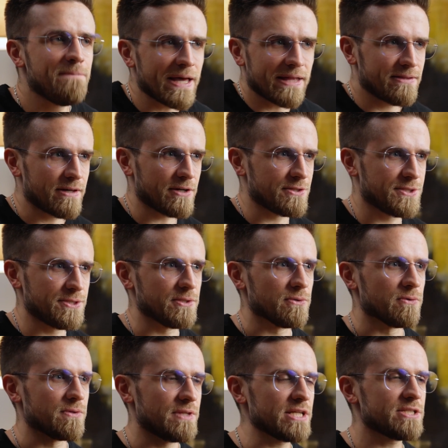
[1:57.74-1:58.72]
been there
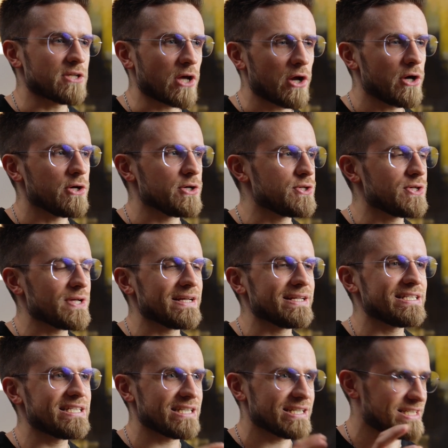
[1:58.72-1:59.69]
too. This urge
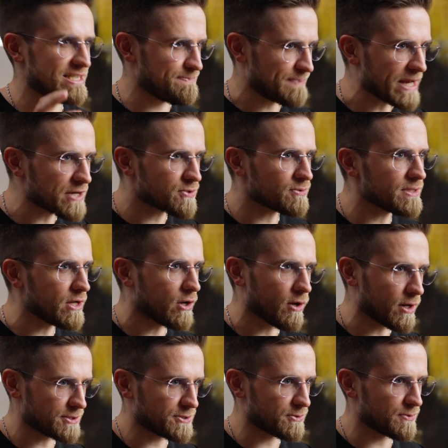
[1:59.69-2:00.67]
is especially
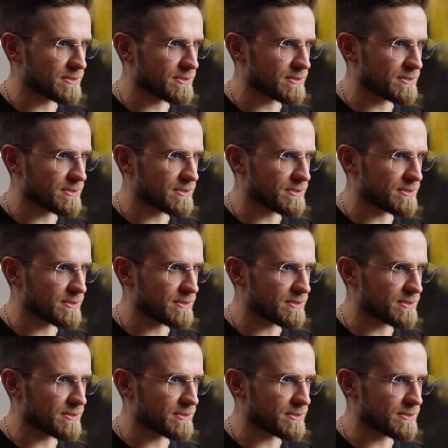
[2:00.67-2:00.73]
hard to